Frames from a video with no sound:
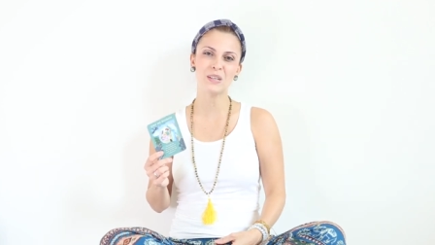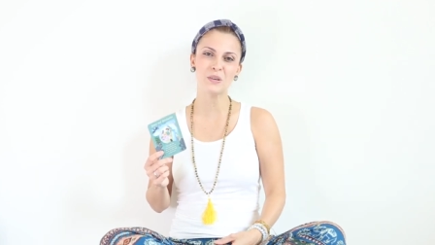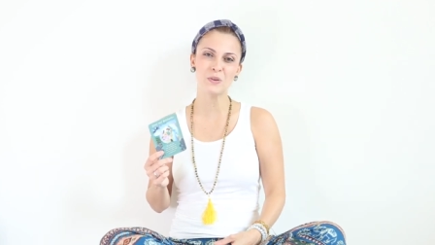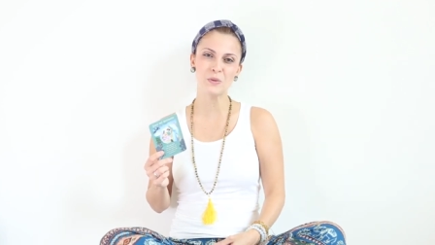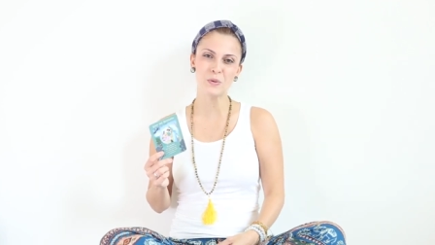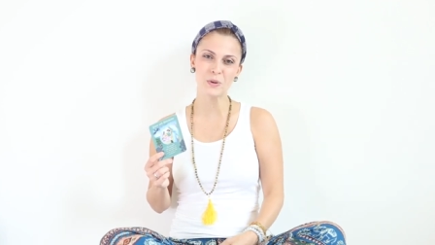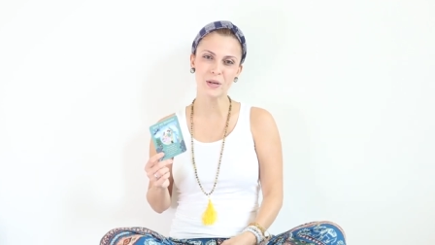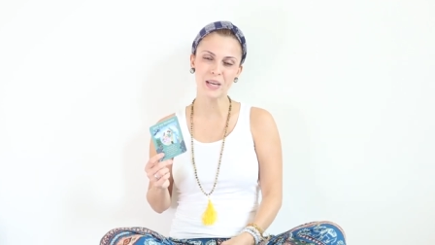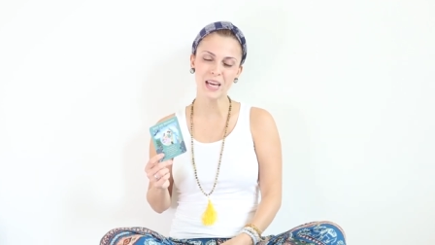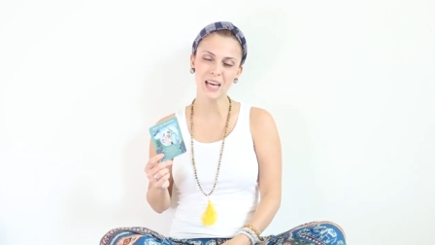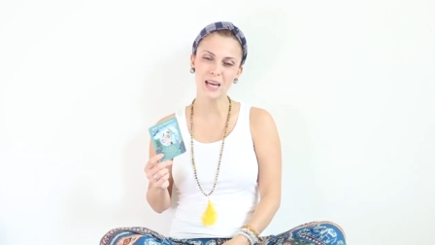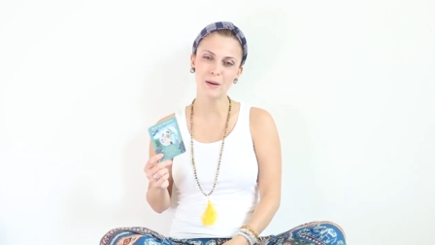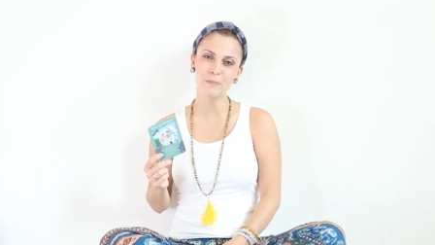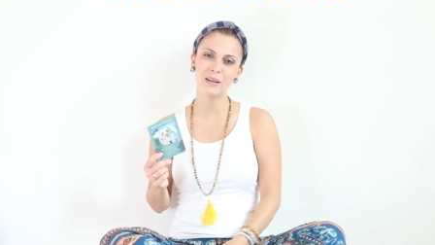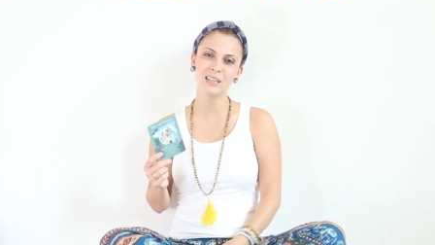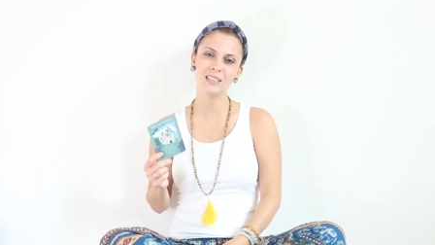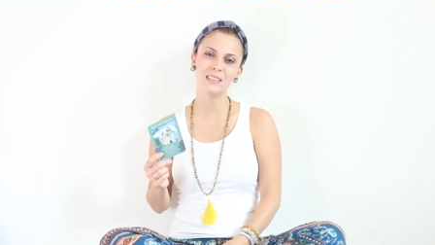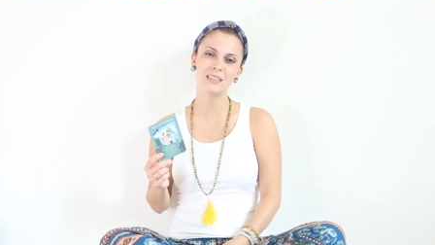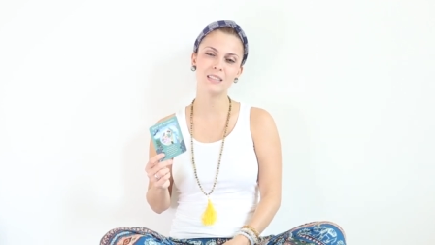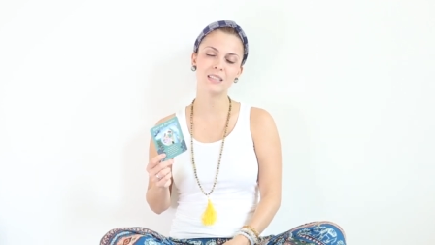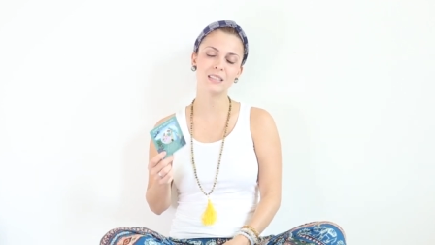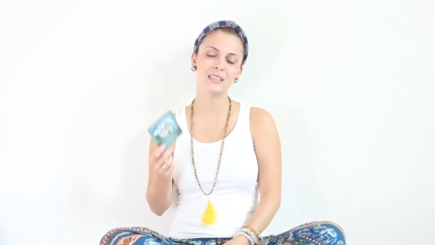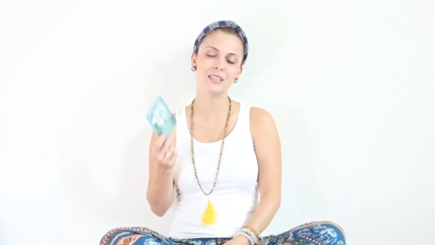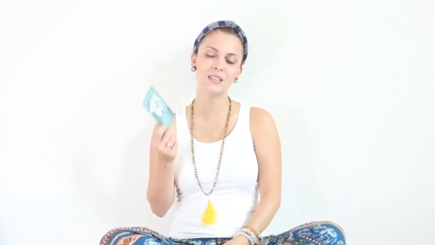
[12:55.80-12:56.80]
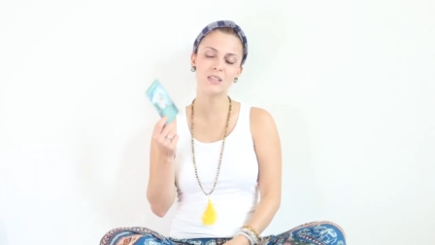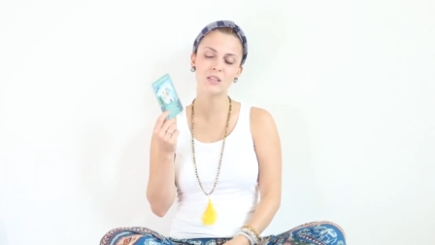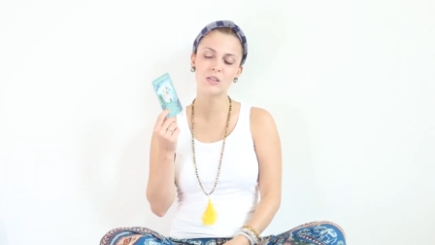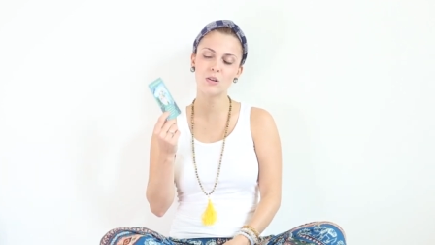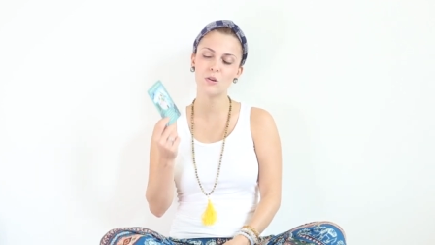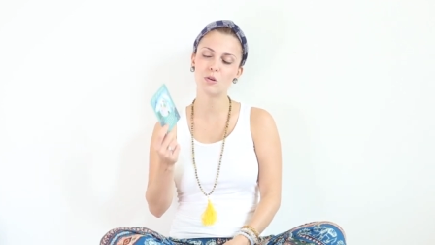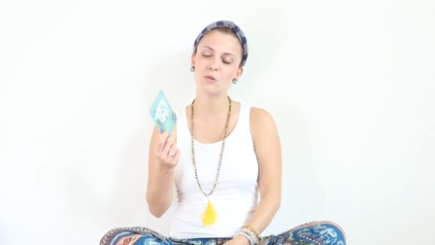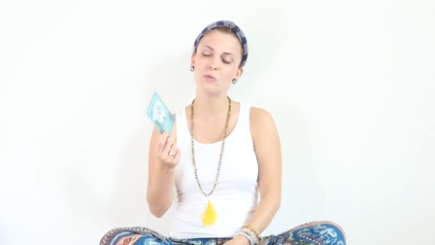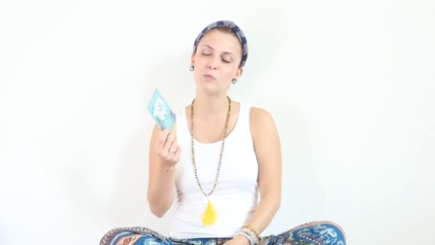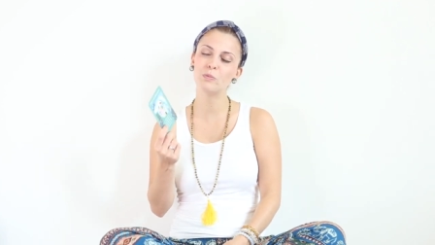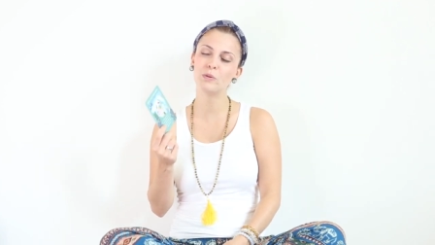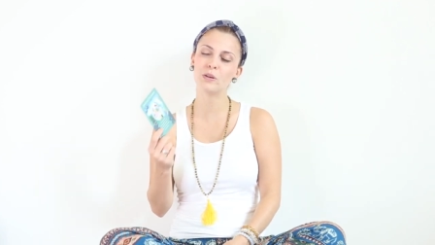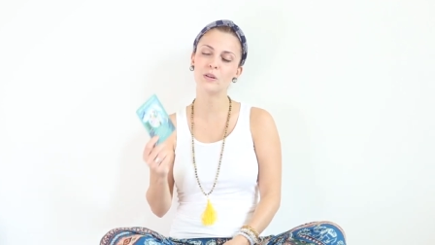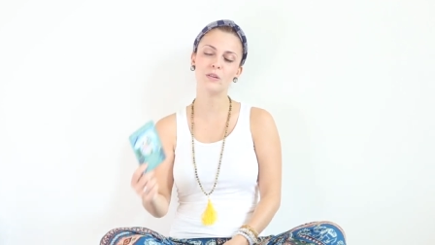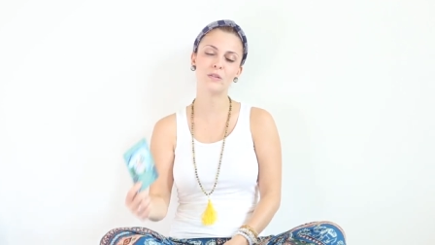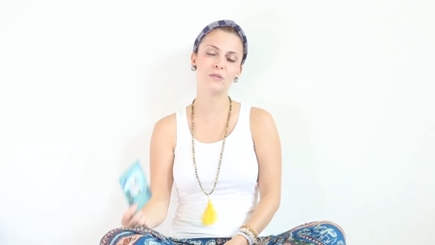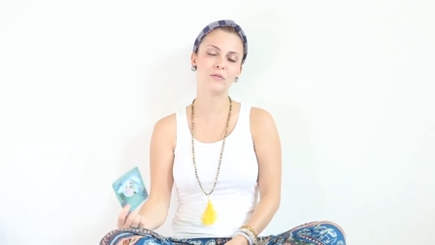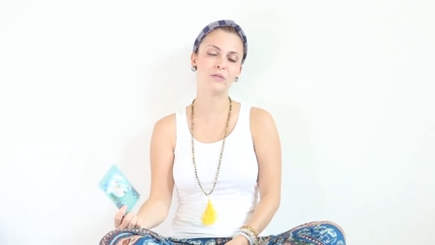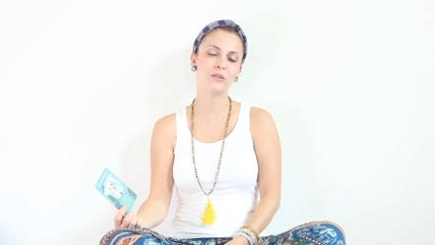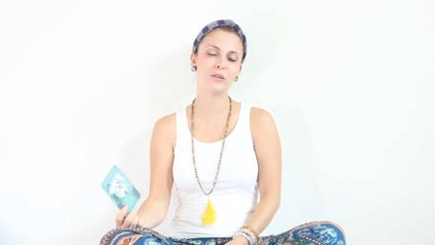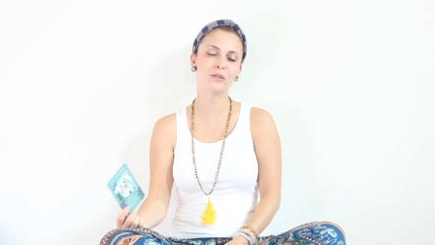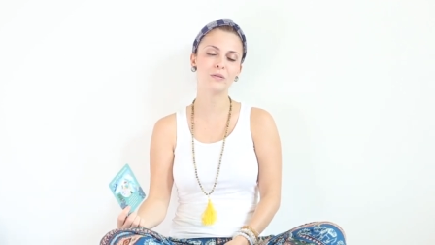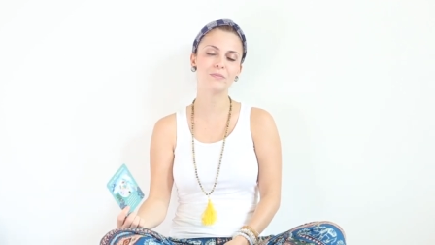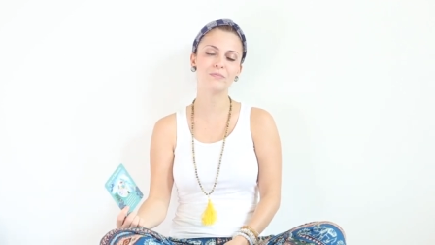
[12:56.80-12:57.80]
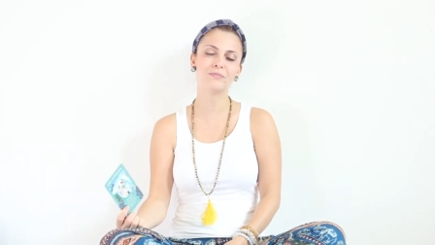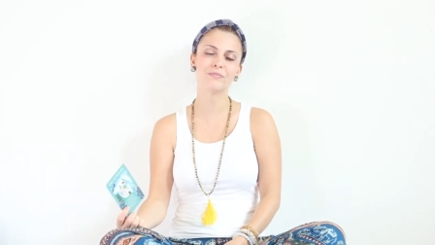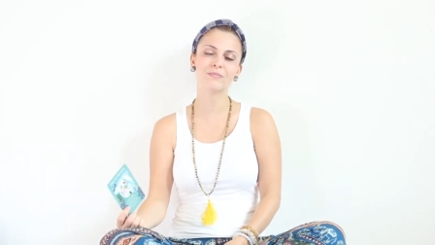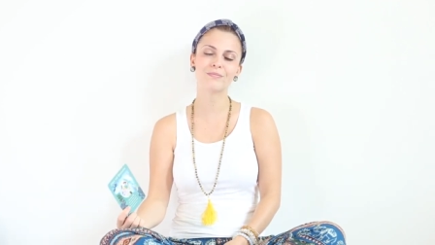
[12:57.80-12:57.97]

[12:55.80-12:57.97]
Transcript: Okay, my dear, it's so beautiful